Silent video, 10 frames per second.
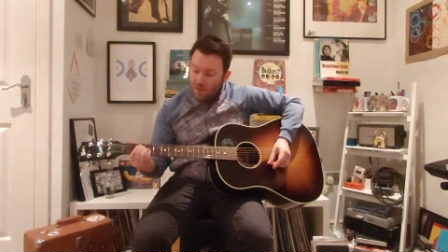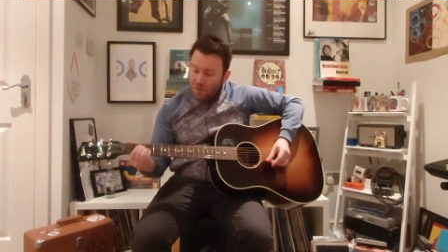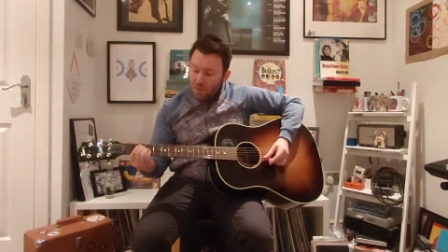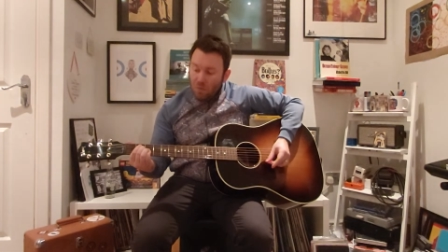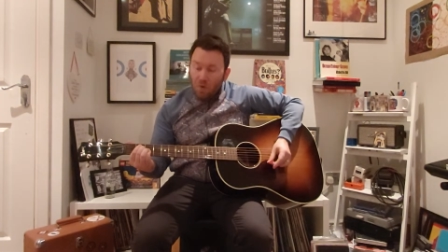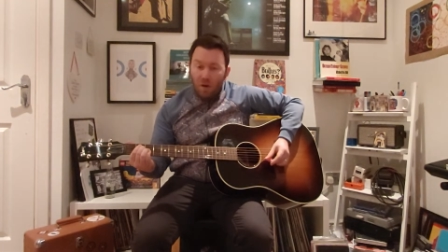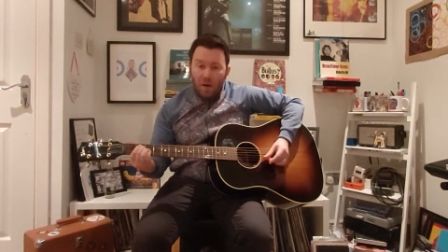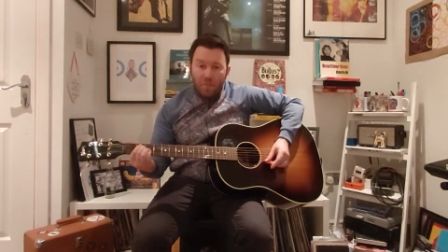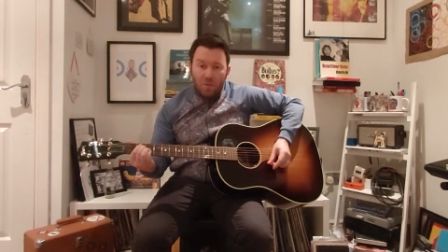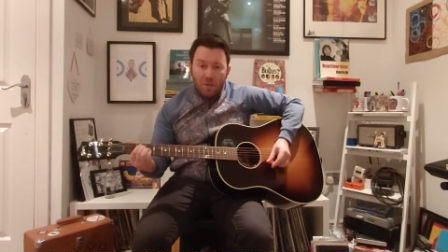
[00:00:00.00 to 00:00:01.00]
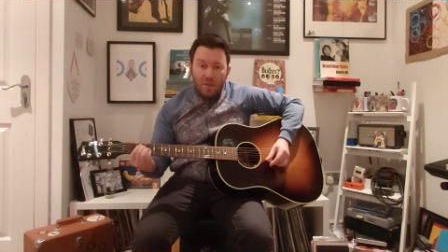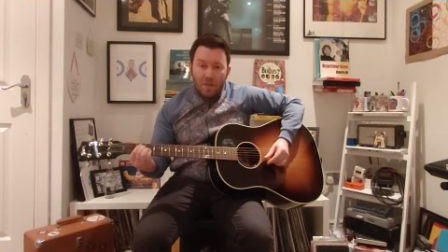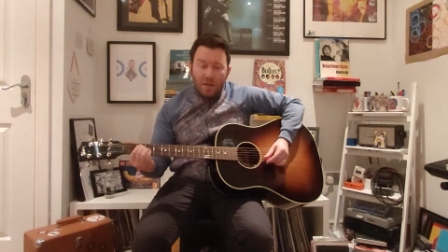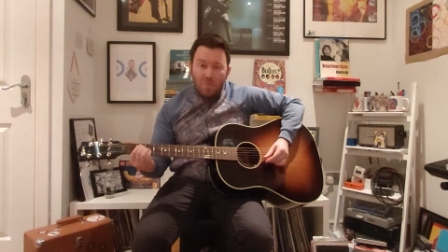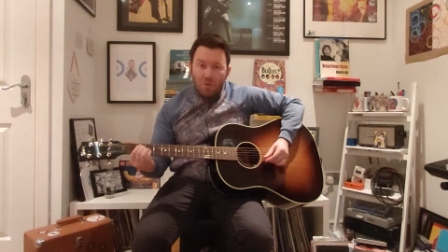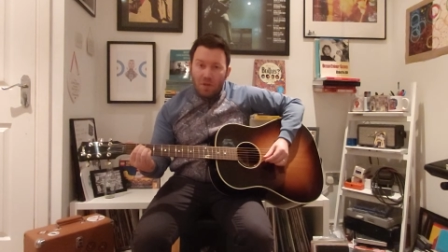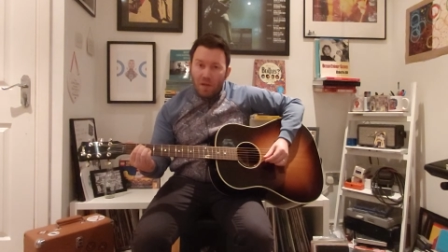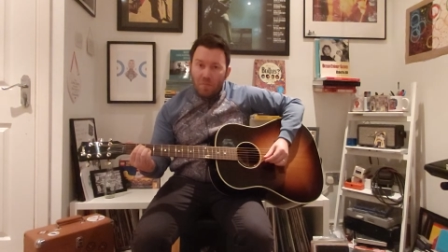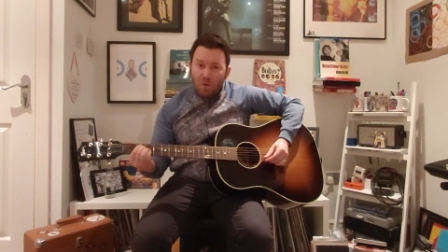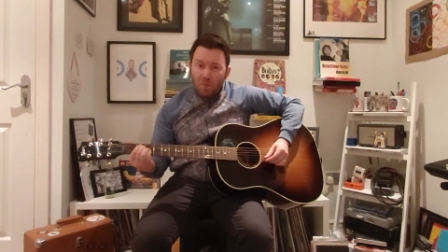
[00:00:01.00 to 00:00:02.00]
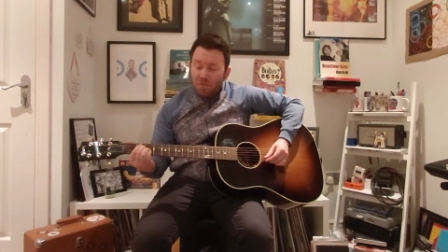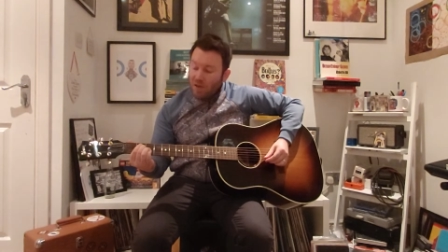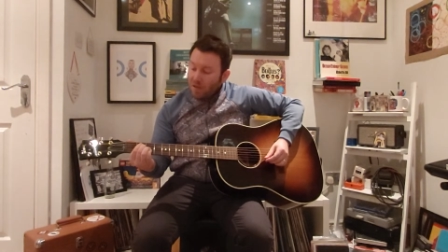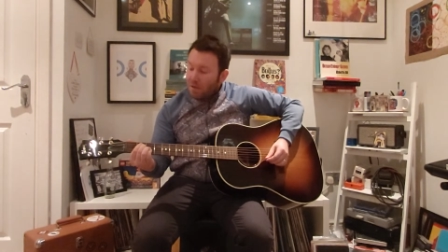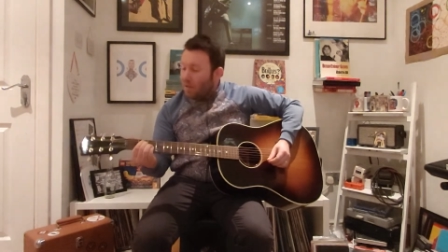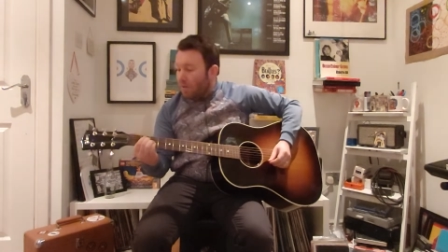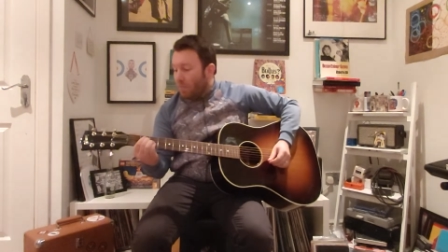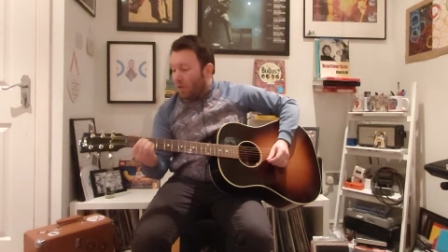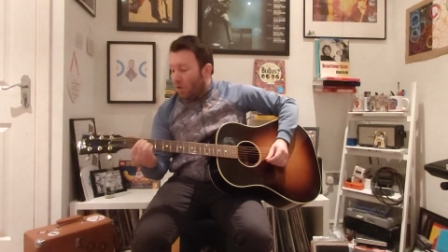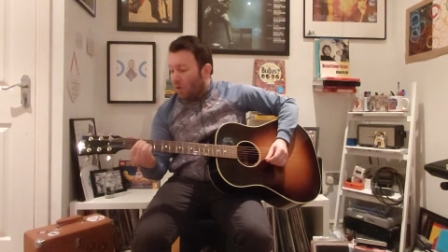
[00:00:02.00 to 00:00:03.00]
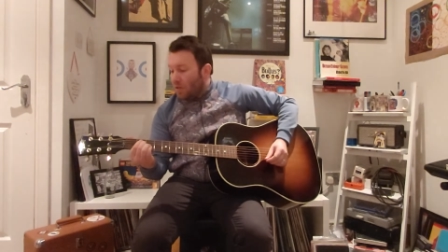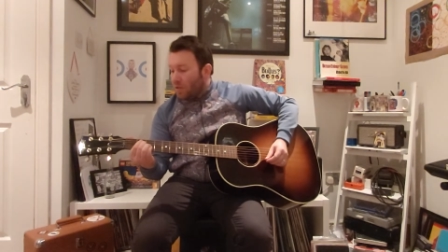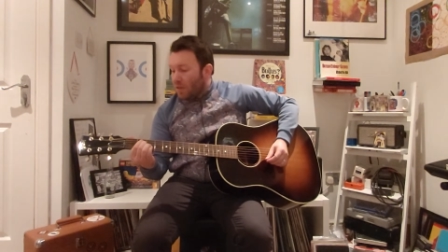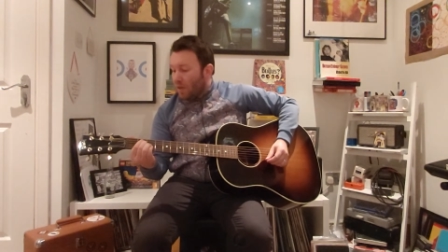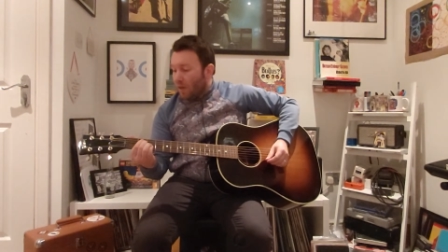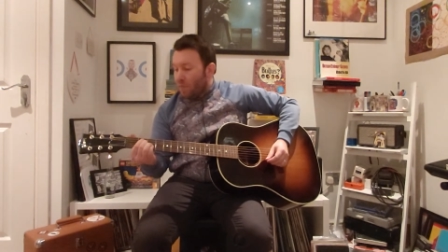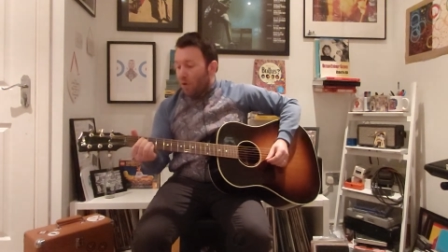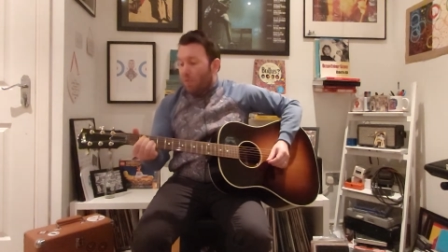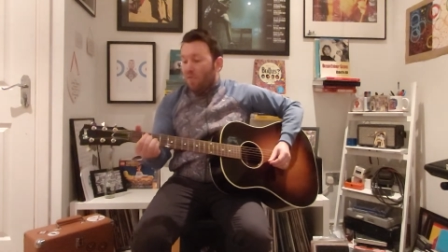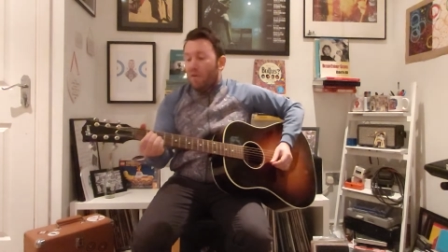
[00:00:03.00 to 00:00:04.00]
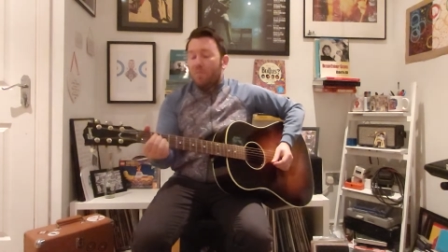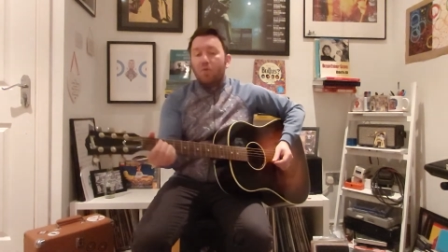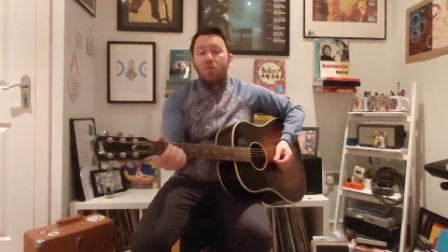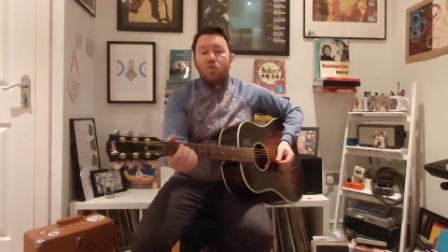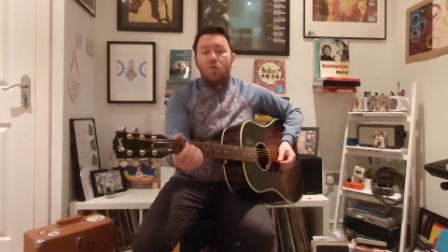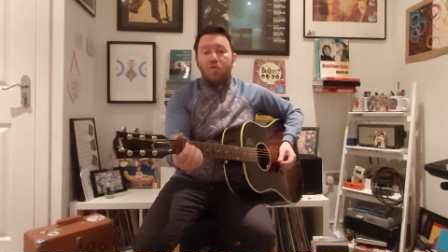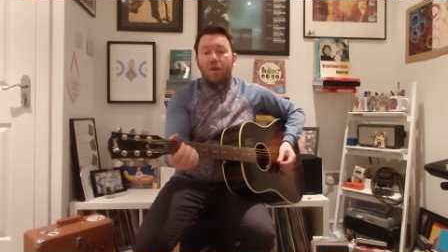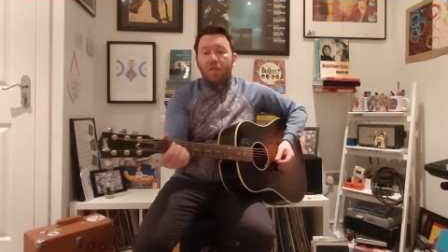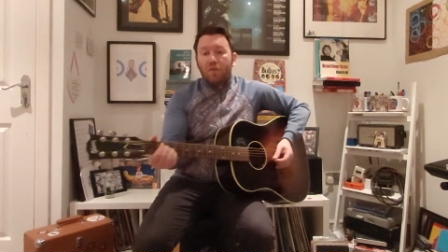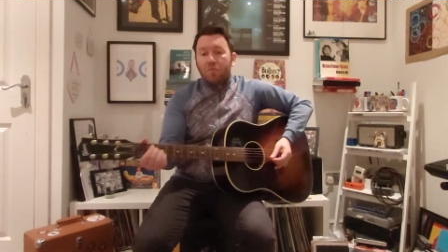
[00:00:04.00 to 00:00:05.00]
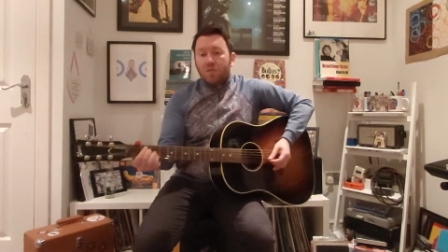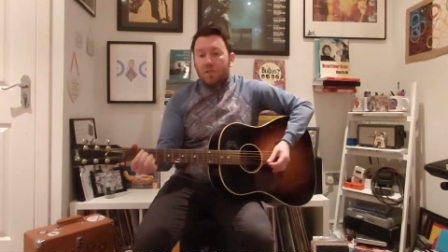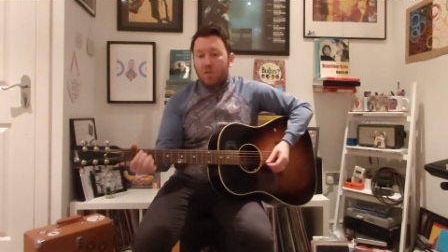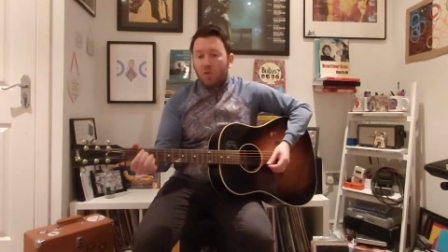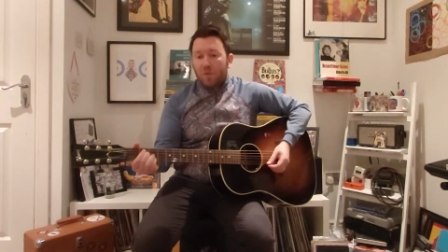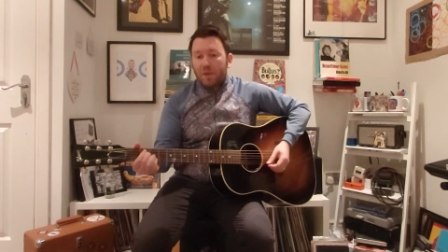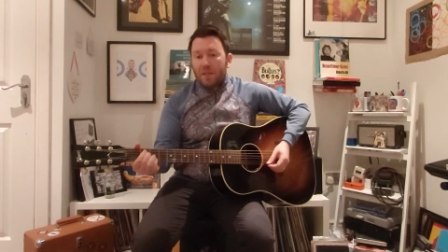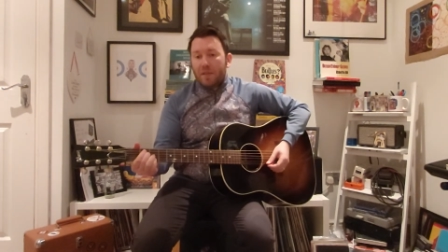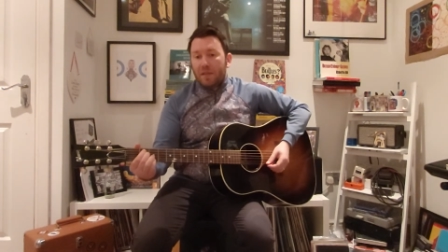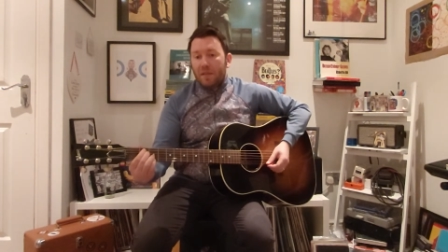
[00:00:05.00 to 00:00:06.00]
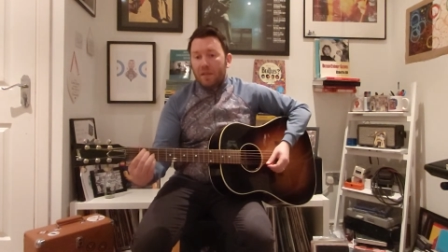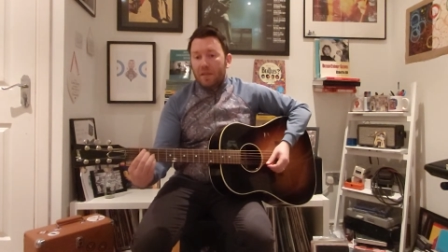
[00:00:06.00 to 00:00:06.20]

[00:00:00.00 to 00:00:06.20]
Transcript: So what I'm doing there is I'm muting that bottom string, because I've brought my thumb too far round to the top of the guitar.